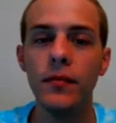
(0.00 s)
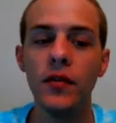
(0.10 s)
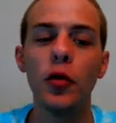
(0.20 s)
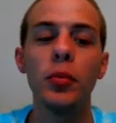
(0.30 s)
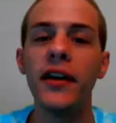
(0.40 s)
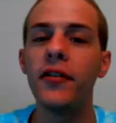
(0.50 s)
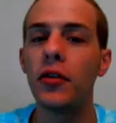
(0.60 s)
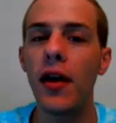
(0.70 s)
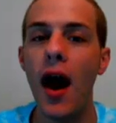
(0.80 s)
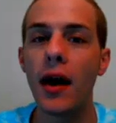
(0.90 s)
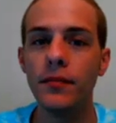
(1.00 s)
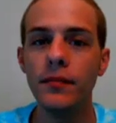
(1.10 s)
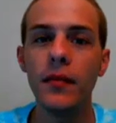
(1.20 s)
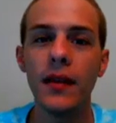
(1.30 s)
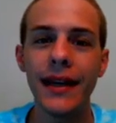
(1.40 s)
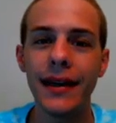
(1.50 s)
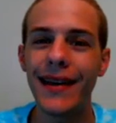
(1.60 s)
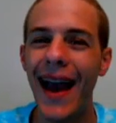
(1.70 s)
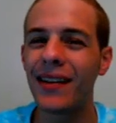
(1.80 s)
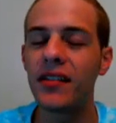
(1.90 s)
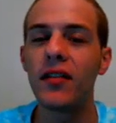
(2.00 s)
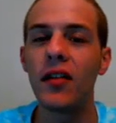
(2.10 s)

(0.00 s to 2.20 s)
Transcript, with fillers: So believe it or not, the gases